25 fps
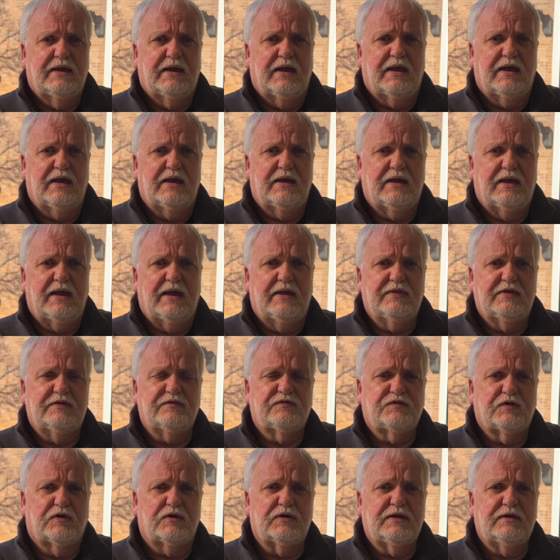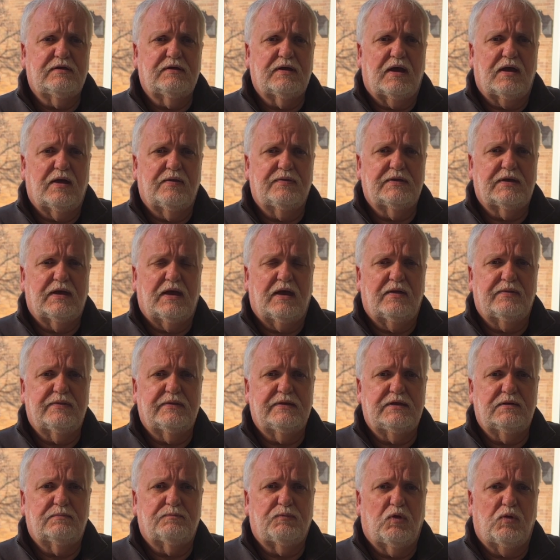And then certainly on
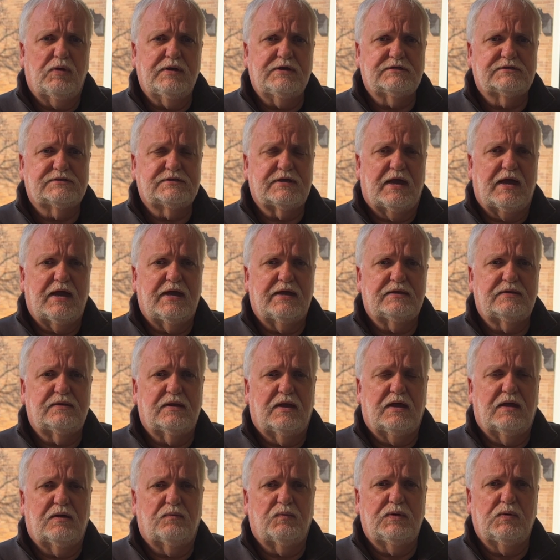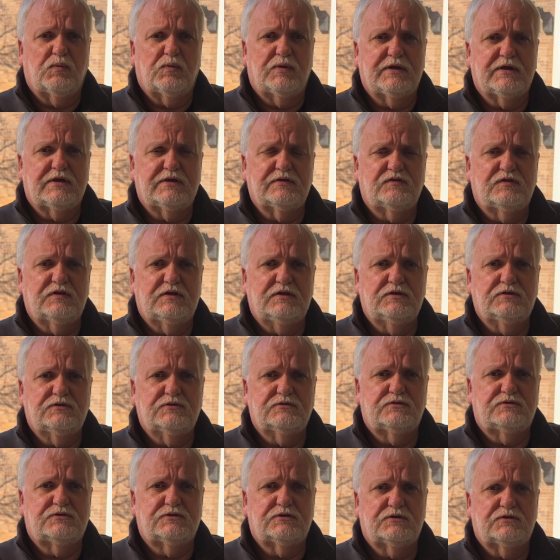the employee side, we want to continue
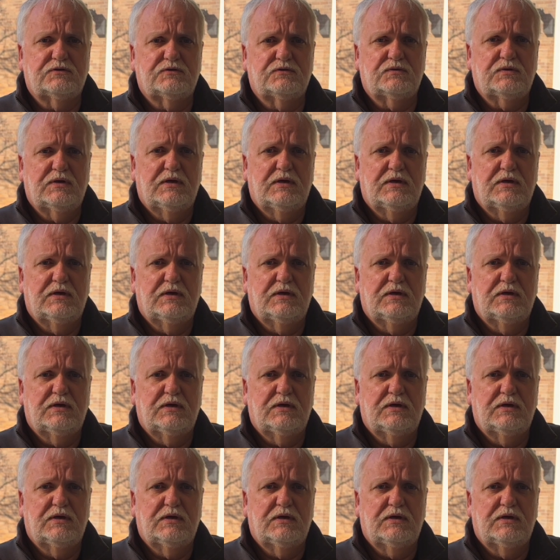to